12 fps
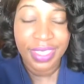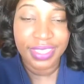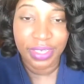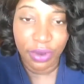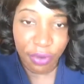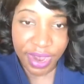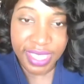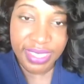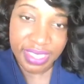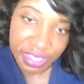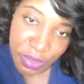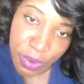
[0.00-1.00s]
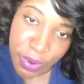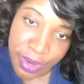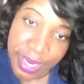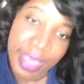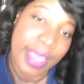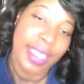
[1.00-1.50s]
it's a crazy
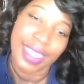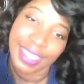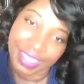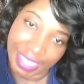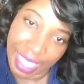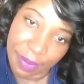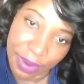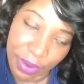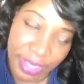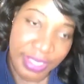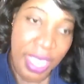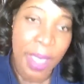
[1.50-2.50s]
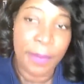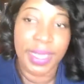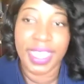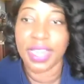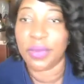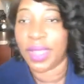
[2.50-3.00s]
story in the tabloids.
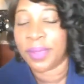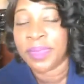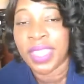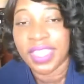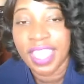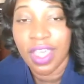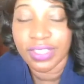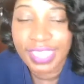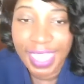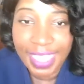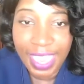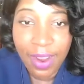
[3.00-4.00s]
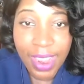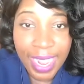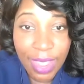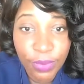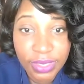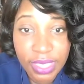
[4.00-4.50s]
But anyway, y'all take care, and
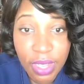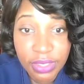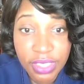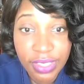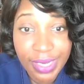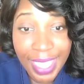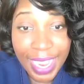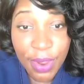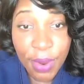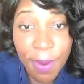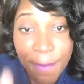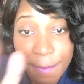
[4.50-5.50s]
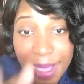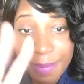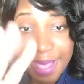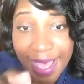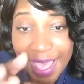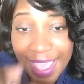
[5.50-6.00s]
I will talk to you later.
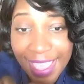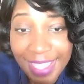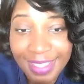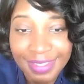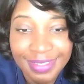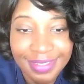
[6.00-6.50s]
Bye-bye.